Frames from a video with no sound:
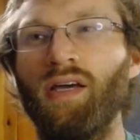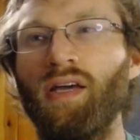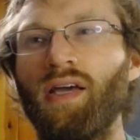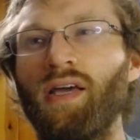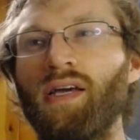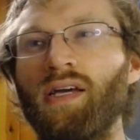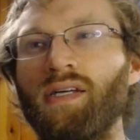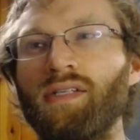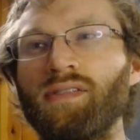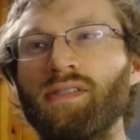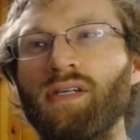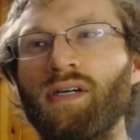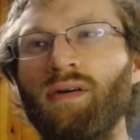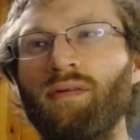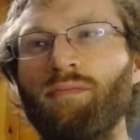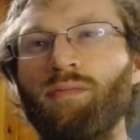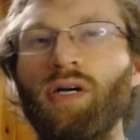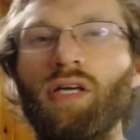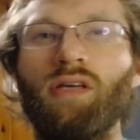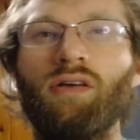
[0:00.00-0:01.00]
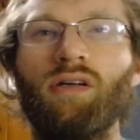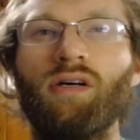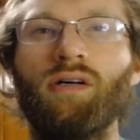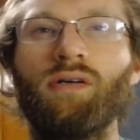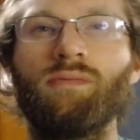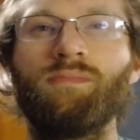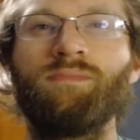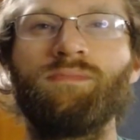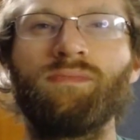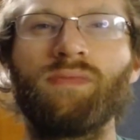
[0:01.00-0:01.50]
But
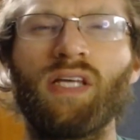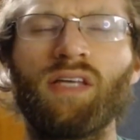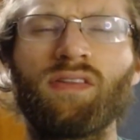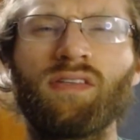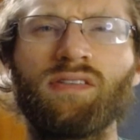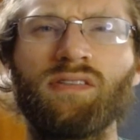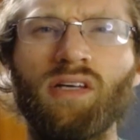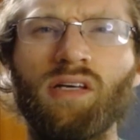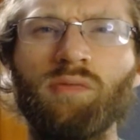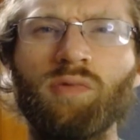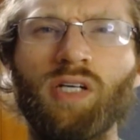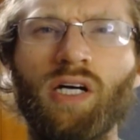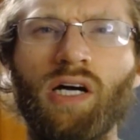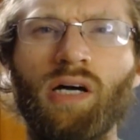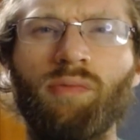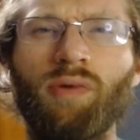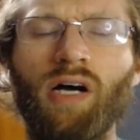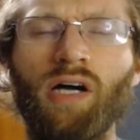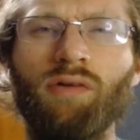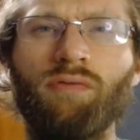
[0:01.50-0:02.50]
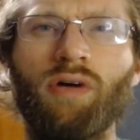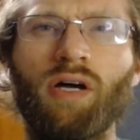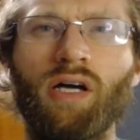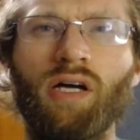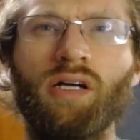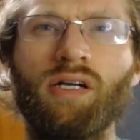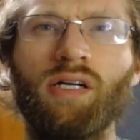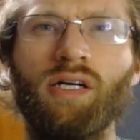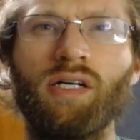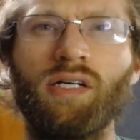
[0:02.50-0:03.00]
at the same time, I
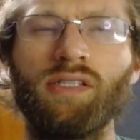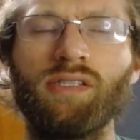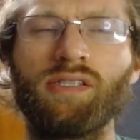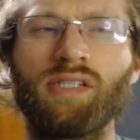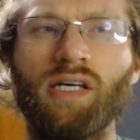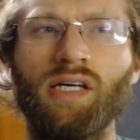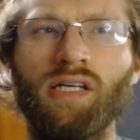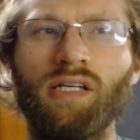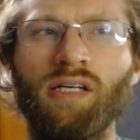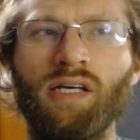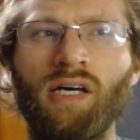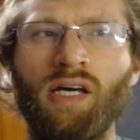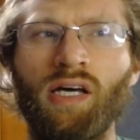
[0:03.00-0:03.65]
recognize that